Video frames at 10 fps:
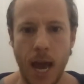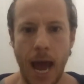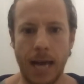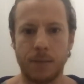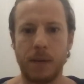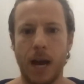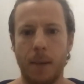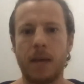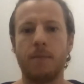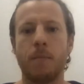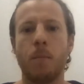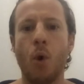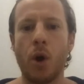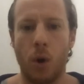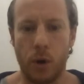has become even
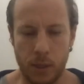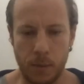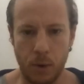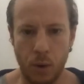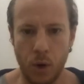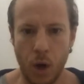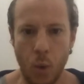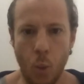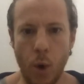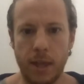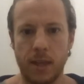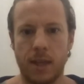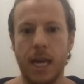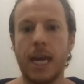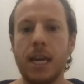more noticeable with
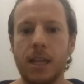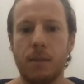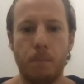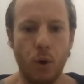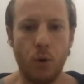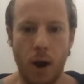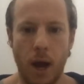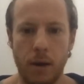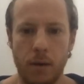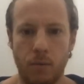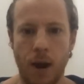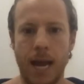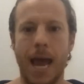the ETH bull run, right?